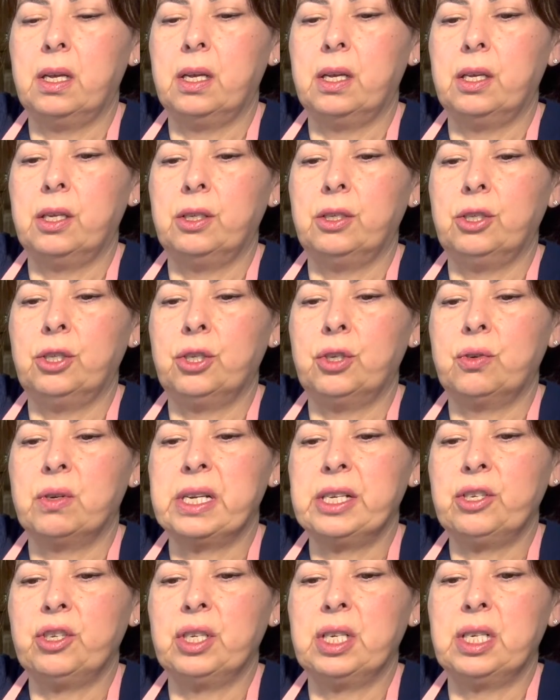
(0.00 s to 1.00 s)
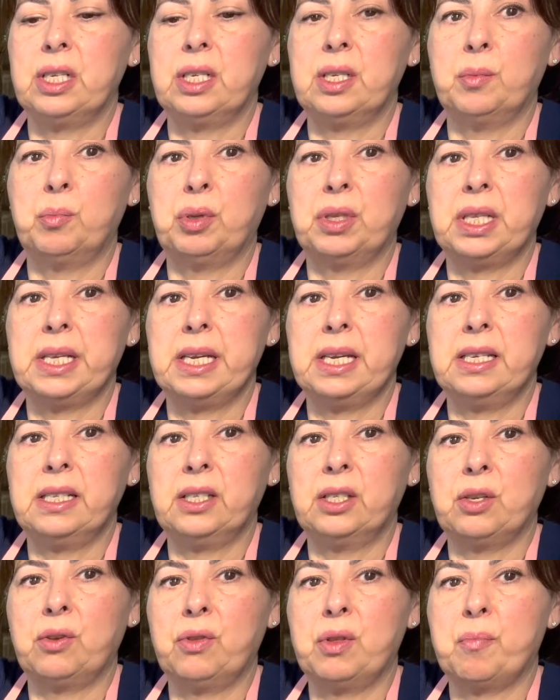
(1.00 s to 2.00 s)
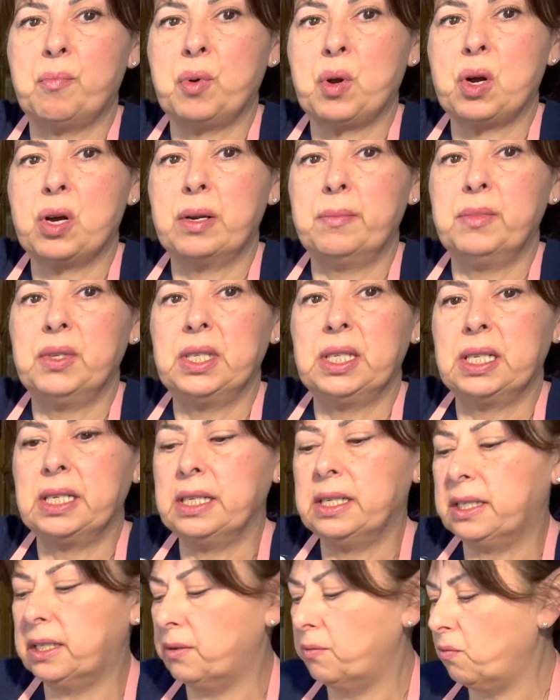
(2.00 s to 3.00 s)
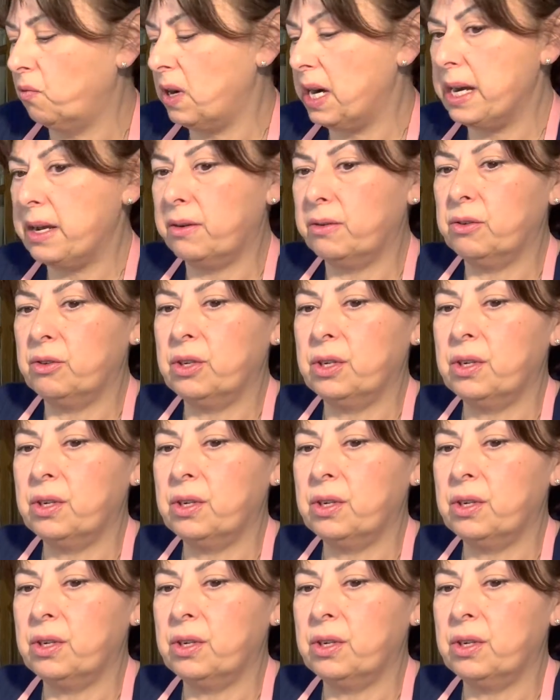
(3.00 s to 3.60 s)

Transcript: Stretch it into place so the bottom is nice and round.